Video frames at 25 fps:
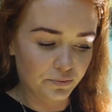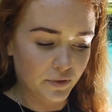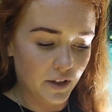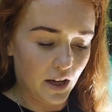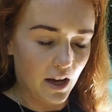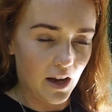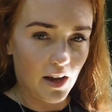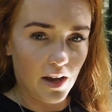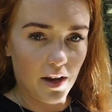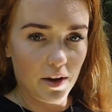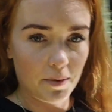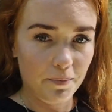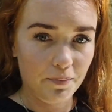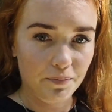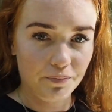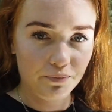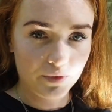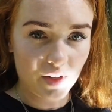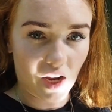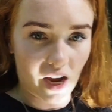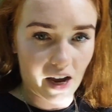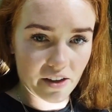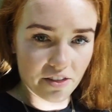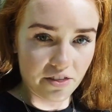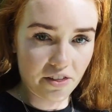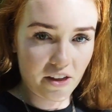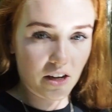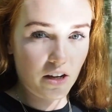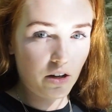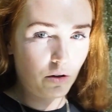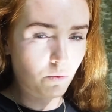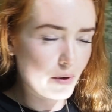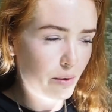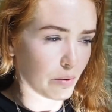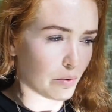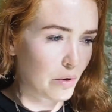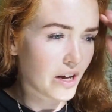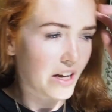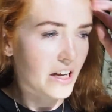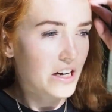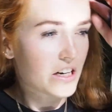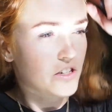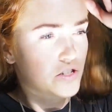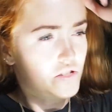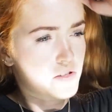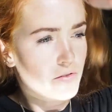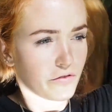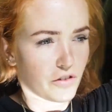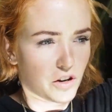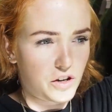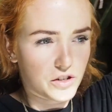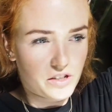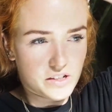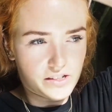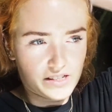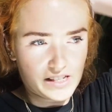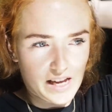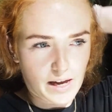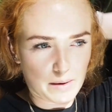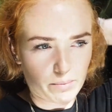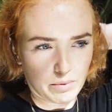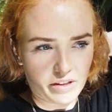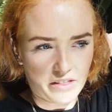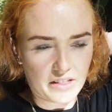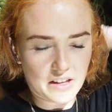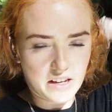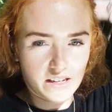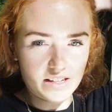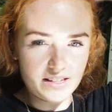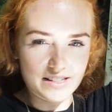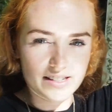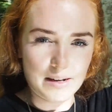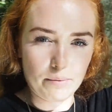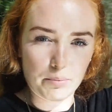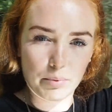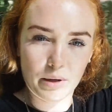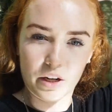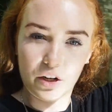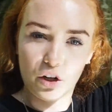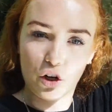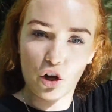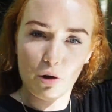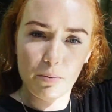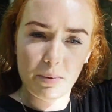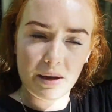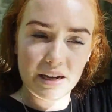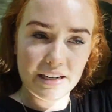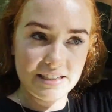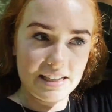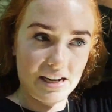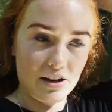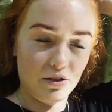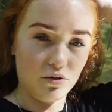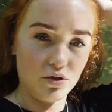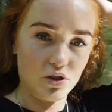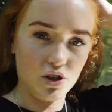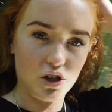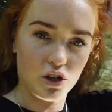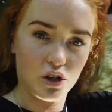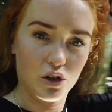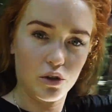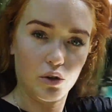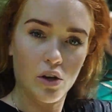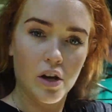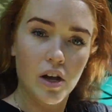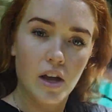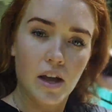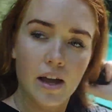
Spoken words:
I think we were going to do some photos here, but I think instead we're going to go back down to